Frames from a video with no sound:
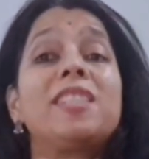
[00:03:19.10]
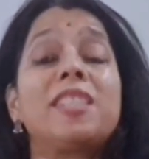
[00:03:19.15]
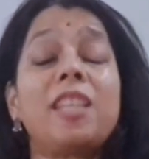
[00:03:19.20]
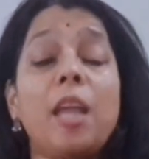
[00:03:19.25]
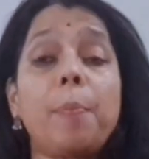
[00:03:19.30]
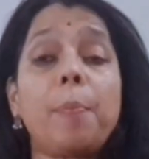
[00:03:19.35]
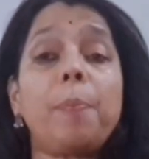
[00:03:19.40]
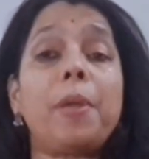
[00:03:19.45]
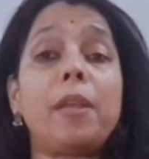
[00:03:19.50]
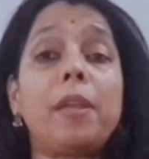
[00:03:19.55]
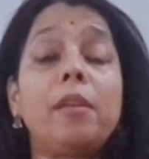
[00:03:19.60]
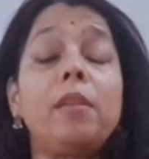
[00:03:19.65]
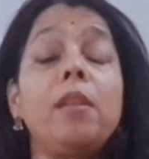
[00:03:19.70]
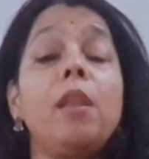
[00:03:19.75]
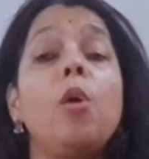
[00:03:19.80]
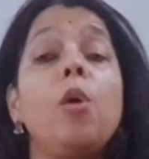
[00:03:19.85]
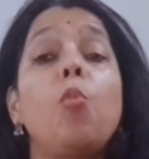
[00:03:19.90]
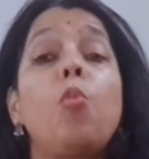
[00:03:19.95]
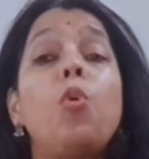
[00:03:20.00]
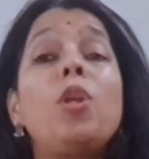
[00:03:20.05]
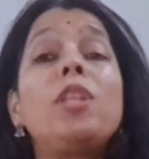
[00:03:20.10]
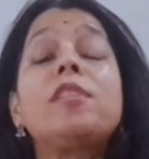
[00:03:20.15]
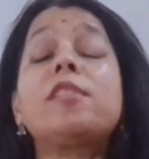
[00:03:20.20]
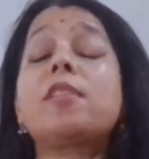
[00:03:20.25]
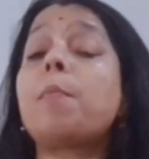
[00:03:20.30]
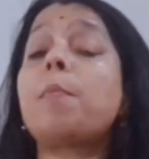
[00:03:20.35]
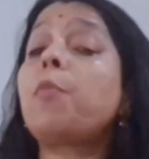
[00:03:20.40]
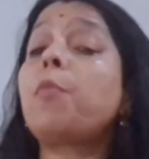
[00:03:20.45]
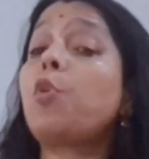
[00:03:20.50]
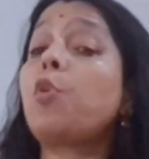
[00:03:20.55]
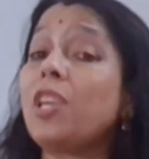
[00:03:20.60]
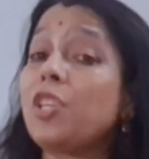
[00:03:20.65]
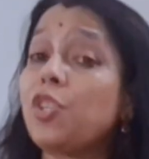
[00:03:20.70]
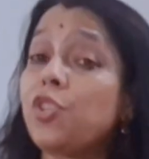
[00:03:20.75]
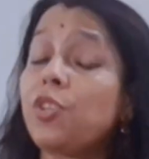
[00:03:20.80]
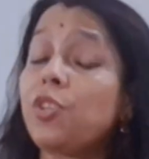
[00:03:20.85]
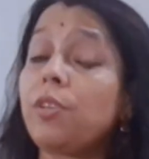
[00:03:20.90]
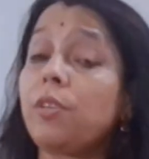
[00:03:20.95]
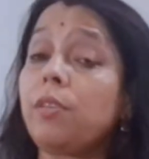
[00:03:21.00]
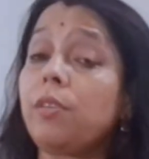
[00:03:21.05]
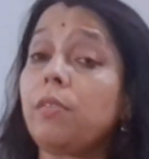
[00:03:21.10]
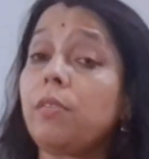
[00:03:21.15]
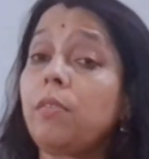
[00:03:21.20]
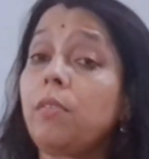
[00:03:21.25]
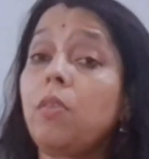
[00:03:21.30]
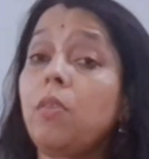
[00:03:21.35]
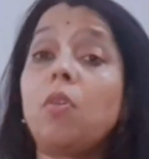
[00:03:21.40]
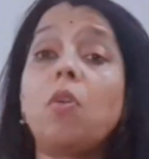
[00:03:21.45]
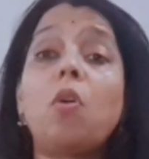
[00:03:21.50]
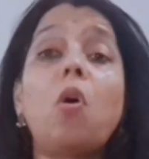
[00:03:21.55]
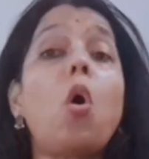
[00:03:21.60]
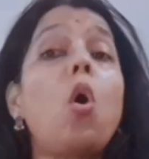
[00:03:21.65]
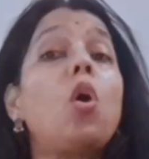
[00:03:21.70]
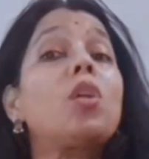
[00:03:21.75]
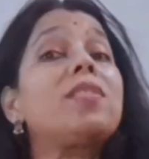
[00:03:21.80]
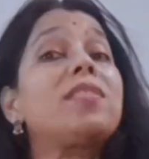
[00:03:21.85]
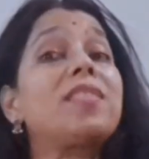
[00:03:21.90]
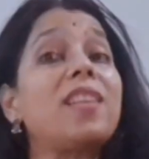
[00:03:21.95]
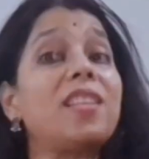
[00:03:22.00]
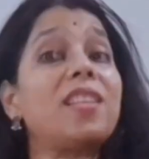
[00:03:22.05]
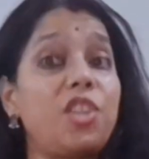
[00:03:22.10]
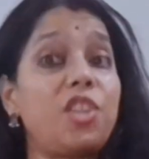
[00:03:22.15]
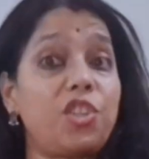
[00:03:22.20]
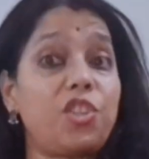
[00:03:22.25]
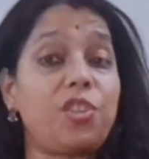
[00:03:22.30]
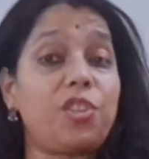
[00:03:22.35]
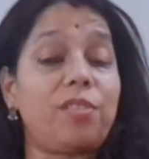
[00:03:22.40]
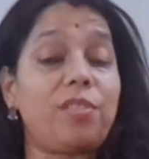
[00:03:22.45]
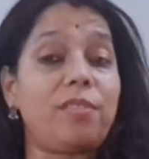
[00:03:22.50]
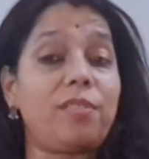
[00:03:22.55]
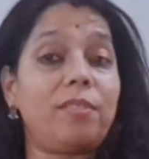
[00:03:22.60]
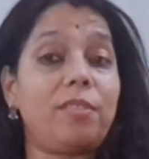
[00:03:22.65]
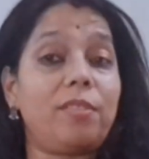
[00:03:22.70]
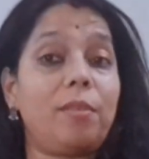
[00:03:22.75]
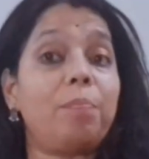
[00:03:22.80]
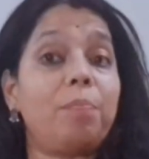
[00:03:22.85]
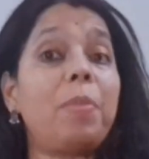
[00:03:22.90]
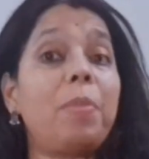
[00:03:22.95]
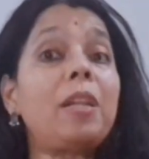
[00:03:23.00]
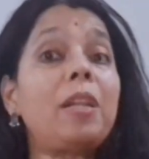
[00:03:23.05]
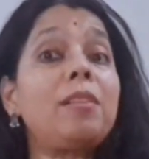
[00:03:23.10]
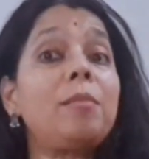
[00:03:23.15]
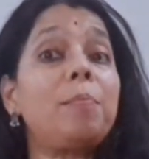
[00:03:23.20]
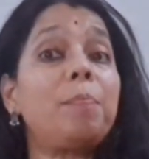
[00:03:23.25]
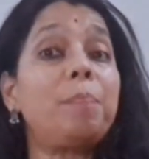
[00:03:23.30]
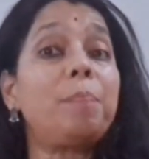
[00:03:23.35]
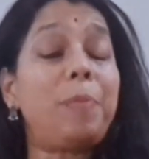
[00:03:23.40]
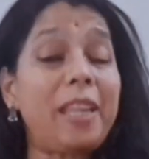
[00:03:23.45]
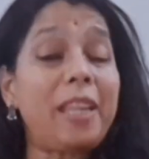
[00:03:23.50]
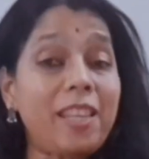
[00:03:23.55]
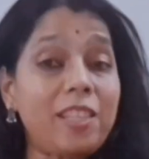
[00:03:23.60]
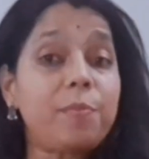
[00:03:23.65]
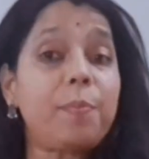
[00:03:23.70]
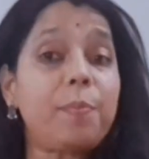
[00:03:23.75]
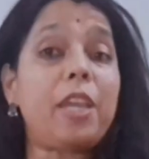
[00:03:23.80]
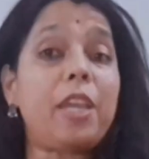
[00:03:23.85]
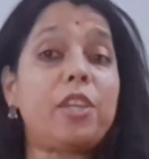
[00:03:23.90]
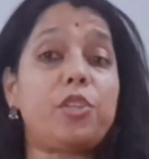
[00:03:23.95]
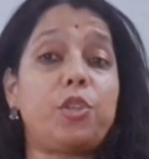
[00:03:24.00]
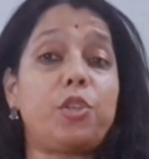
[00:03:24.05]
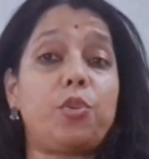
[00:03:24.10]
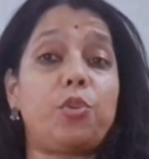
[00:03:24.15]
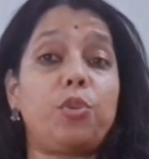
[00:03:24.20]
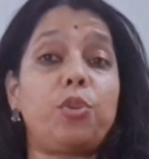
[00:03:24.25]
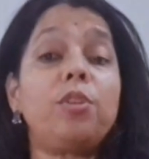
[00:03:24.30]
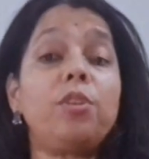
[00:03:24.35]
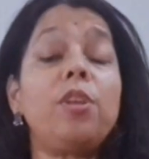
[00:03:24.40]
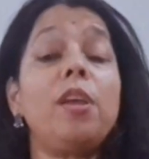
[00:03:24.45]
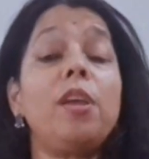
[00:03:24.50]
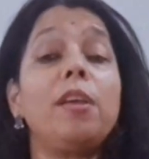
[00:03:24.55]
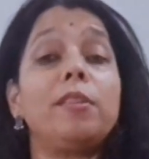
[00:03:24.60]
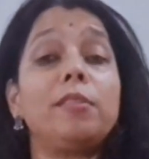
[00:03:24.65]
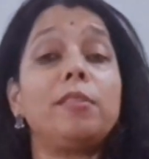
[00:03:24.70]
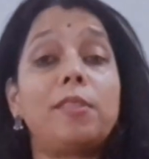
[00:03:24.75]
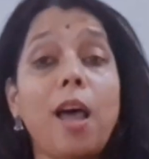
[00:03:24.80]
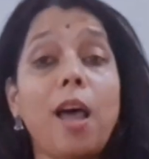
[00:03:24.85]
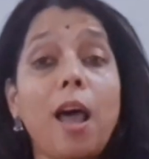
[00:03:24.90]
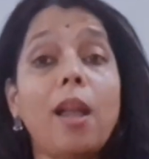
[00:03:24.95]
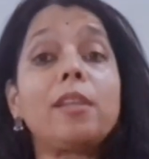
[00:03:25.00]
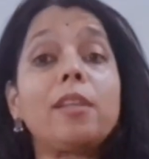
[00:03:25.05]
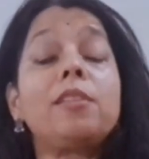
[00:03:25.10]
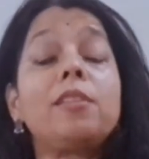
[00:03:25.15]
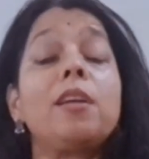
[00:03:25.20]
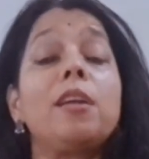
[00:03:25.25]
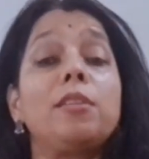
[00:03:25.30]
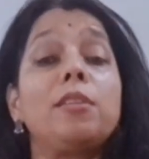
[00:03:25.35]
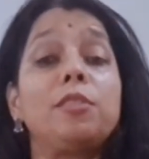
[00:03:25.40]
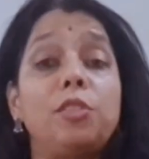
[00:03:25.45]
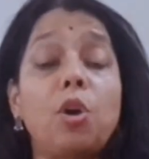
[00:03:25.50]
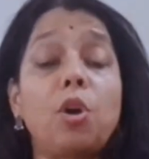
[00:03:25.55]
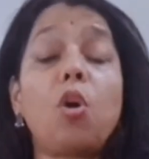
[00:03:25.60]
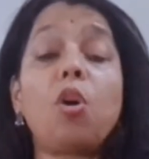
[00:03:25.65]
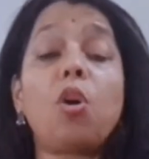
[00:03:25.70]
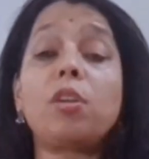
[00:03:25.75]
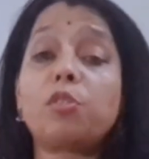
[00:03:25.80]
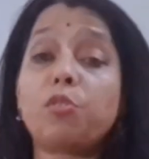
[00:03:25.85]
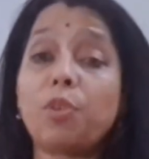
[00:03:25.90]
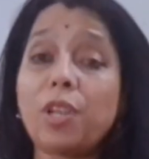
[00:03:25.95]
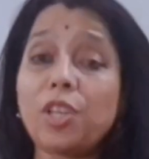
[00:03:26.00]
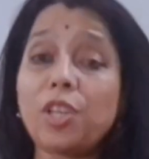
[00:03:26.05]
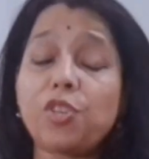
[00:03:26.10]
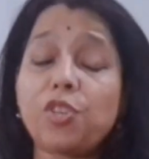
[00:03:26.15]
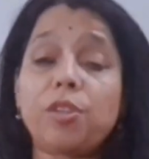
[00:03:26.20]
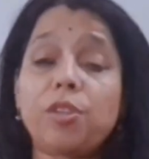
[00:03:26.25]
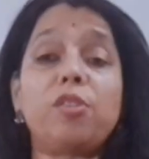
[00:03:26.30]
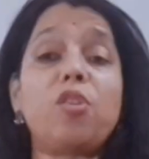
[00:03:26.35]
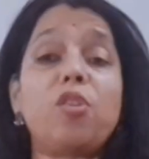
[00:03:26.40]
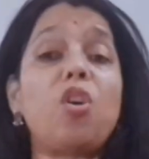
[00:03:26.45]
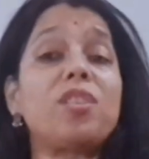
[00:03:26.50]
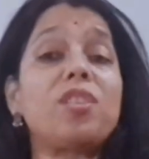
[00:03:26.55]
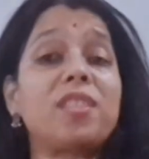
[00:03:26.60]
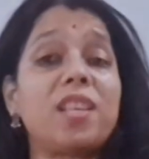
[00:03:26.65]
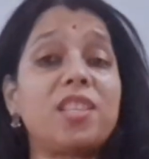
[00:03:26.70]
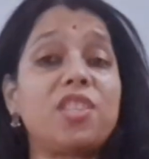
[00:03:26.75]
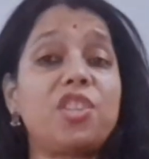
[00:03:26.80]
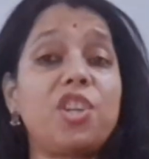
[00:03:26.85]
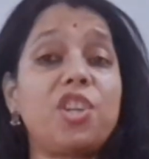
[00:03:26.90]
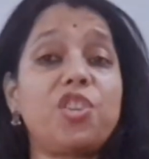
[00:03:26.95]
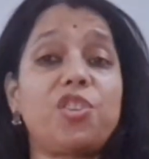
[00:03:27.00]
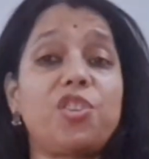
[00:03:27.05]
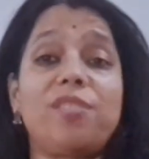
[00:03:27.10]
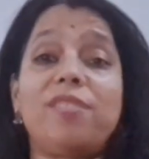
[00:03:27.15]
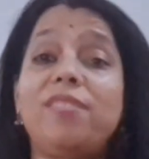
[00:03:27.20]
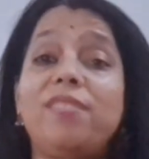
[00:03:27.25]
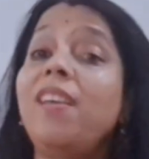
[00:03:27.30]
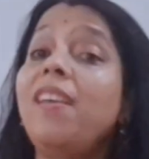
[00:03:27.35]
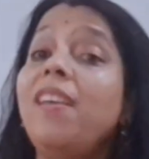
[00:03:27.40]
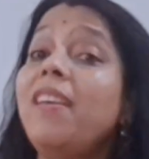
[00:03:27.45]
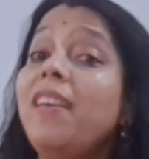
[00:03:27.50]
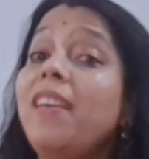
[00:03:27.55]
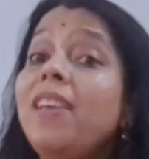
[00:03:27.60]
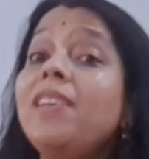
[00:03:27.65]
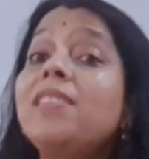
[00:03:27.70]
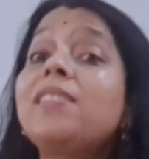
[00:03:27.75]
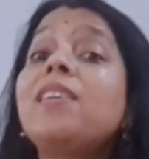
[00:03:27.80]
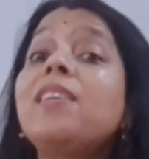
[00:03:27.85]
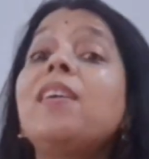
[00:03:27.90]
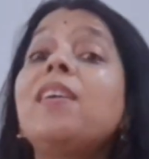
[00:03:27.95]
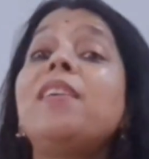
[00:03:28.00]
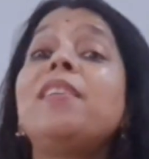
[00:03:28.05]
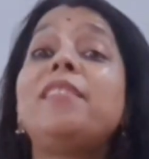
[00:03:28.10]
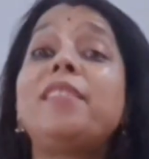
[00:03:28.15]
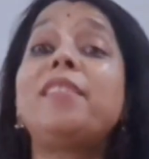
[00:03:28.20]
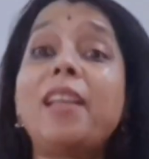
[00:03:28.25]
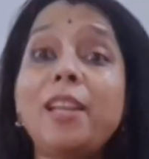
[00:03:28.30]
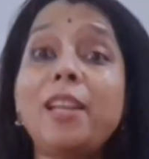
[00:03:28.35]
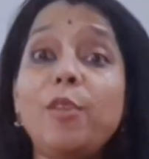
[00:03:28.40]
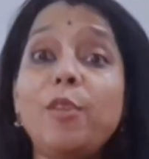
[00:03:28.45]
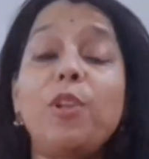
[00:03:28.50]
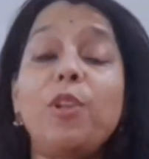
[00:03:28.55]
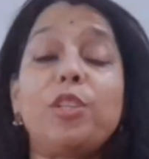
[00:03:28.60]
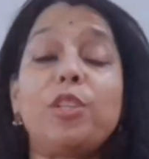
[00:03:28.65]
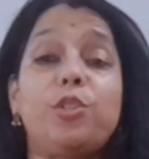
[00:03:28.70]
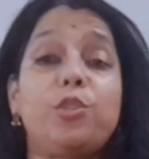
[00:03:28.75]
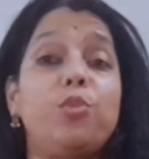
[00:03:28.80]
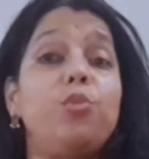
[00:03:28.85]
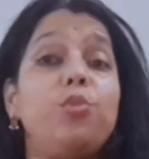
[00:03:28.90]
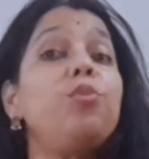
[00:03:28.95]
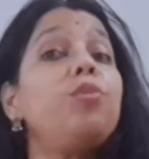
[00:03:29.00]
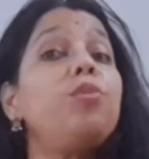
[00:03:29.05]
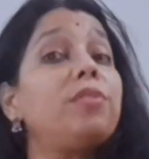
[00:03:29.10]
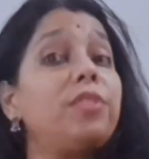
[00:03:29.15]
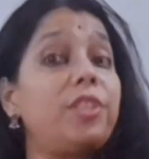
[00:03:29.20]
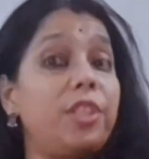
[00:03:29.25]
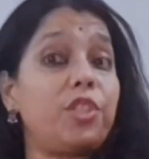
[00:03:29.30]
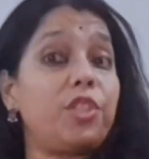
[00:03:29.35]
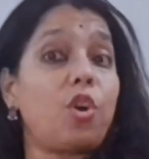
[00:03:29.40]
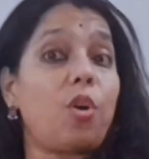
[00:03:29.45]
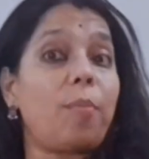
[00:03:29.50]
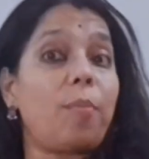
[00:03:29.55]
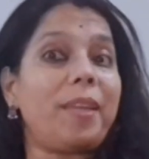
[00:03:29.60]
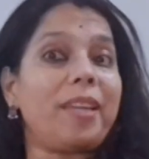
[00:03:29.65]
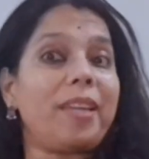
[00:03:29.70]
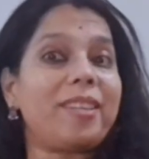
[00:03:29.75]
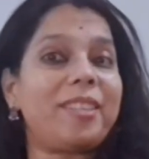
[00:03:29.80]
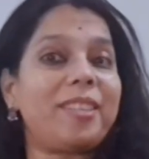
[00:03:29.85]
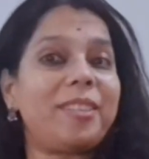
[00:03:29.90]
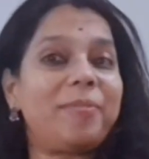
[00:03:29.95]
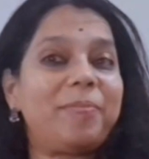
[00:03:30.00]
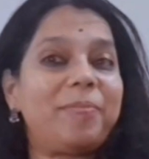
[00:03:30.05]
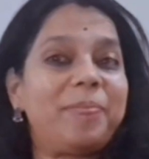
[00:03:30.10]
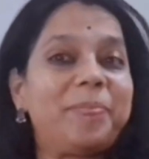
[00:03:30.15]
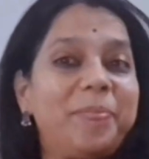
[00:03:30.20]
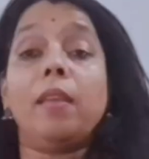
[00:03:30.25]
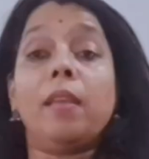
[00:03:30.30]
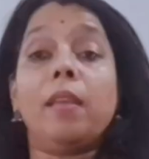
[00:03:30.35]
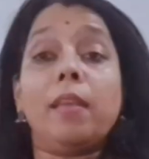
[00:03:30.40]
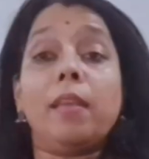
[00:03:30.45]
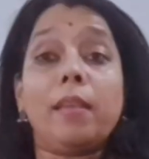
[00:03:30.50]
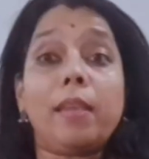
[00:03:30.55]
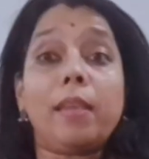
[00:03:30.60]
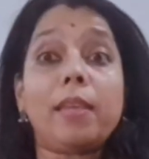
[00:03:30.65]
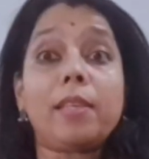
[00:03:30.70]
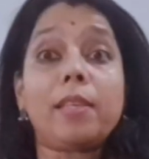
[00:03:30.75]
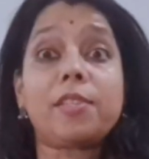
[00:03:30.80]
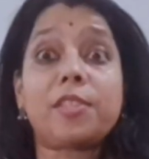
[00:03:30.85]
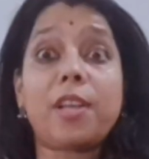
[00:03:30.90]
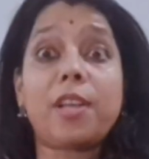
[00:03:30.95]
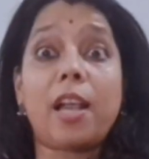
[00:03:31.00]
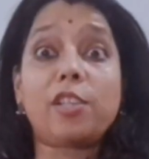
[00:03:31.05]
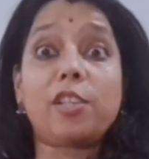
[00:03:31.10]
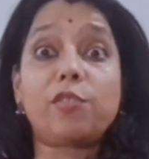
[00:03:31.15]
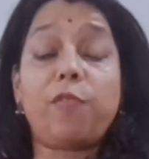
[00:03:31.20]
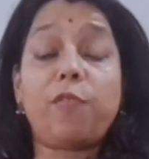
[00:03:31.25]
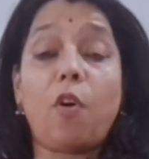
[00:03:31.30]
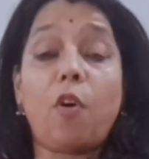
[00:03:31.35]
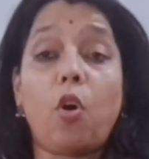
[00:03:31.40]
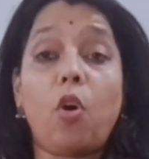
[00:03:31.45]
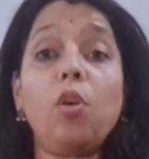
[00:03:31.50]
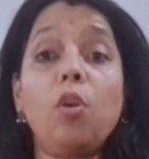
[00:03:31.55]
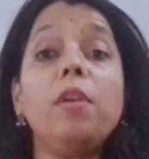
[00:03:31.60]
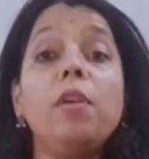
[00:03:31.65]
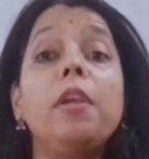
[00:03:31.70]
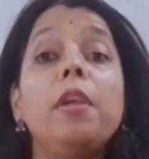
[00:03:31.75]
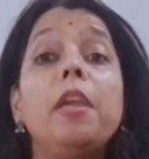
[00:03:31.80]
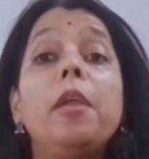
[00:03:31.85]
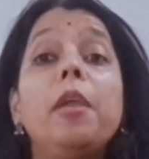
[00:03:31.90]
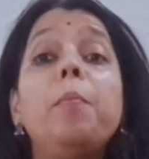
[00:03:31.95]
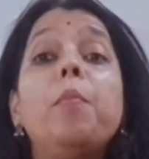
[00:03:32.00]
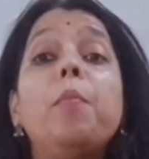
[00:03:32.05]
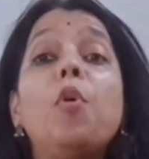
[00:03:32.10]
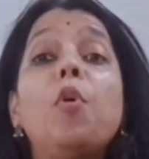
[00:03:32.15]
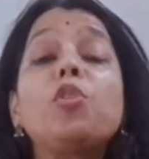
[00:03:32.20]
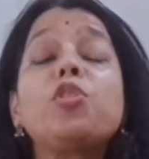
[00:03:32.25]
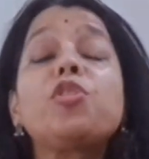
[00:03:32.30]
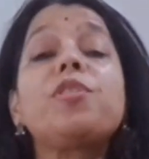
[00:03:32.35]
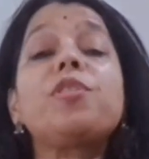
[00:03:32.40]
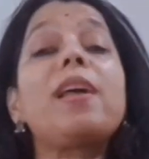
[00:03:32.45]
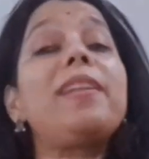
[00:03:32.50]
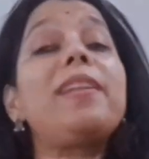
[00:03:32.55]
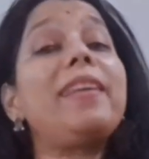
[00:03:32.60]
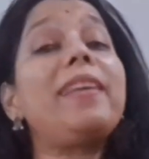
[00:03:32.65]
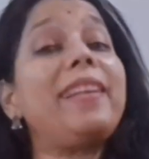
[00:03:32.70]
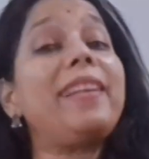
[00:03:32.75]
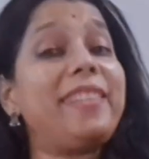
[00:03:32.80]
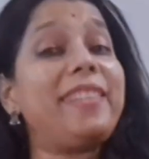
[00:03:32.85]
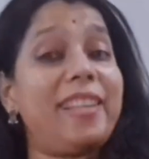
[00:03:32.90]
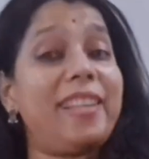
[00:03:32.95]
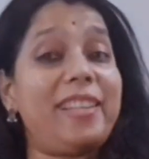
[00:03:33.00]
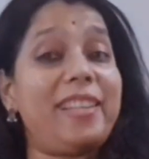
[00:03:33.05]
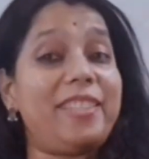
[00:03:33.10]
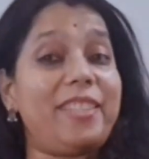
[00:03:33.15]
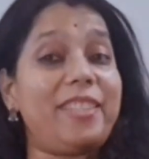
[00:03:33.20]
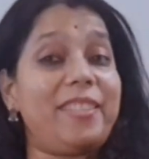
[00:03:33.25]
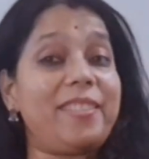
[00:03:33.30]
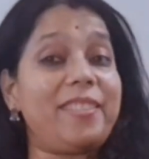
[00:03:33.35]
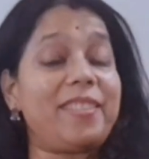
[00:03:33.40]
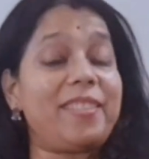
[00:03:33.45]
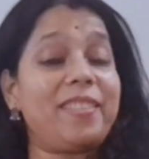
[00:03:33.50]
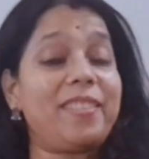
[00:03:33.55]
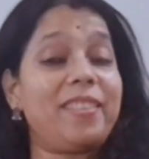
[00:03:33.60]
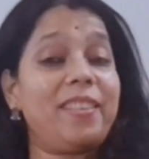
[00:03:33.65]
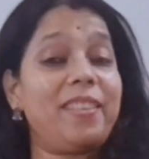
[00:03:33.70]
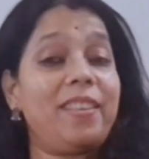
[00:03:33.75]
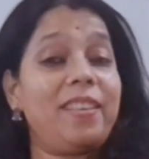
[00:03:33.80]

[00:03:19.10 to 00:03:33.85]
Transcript: step in with some question or suggestion. But please make sure that your question or suggestion is relevant to the topic. E stands for emotional intelligence.